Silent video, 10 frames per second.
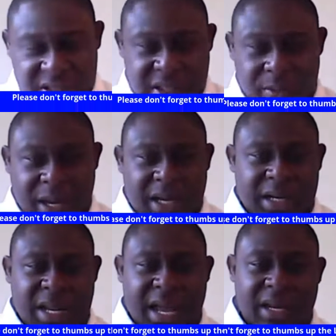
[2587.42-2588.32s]
for
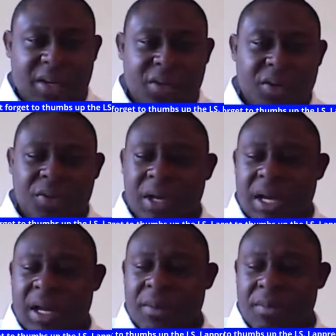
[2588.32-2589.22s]
somebody that,
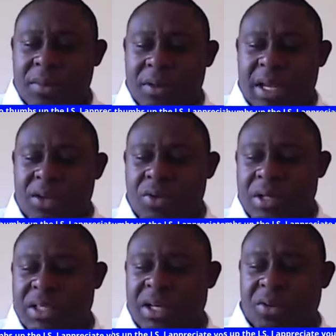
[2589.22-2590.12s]
and
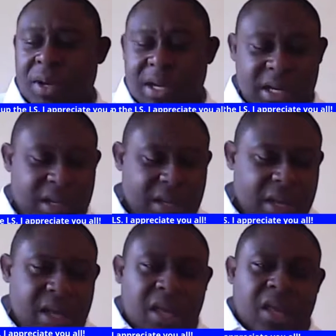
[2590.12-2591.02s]
do it genuinely.
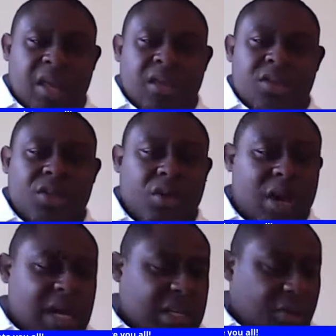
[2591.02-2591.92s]

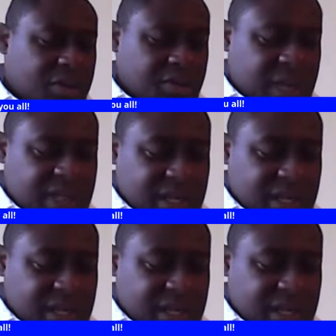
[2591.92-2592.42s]
So as I was